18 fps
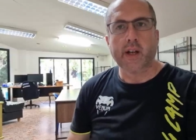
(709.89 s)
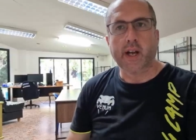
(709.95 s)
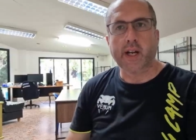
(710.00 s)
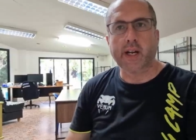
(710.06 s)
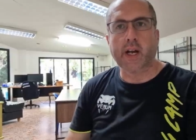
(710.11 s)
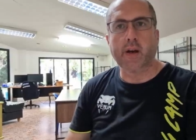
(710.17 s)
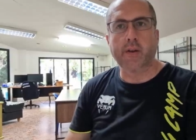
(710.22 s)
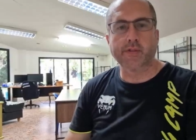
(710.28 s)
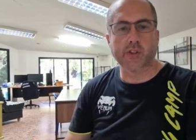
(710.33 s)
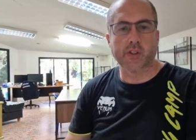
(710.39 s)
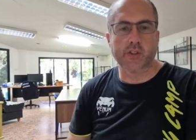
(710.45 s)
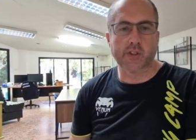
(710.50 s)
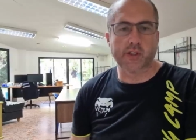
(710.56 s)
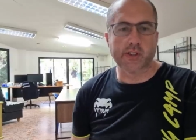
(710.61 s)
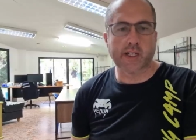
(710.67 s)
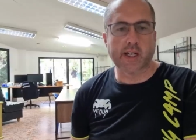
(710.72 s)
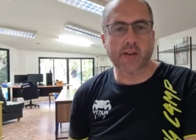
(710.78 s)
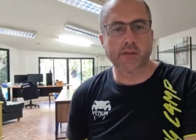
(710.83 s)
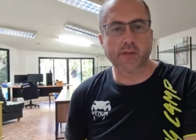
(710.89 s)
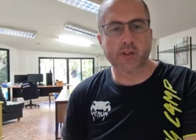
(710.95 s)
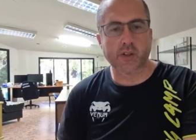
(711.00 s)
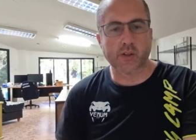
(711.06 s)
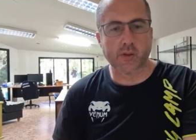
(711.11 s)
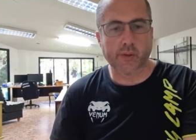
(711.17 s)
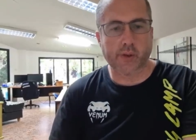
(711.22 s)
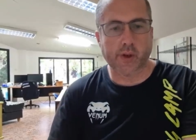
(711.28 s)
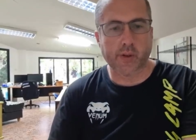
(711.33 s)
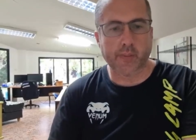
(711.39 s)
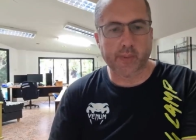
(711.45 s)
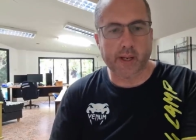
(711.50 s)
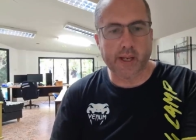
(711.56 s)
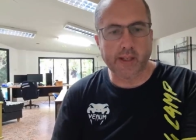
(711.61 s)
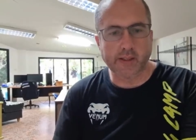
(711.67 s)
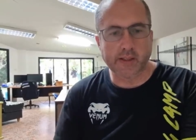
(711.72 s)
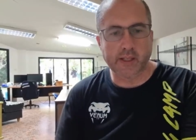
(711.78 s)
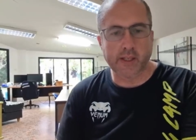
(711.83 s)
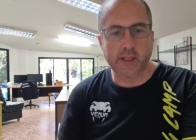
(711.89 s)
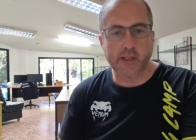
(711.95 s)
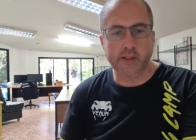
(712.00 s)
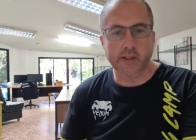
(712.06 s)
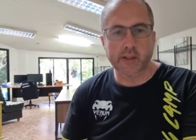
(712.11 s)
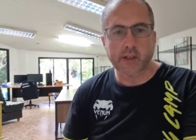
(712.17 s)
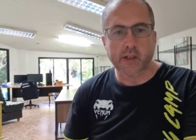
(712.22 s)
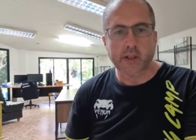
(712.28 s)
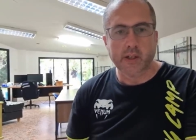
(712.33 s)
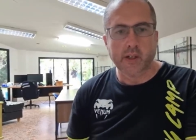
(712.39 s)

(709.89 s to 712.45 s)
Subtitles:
and now I've turned it down to 18.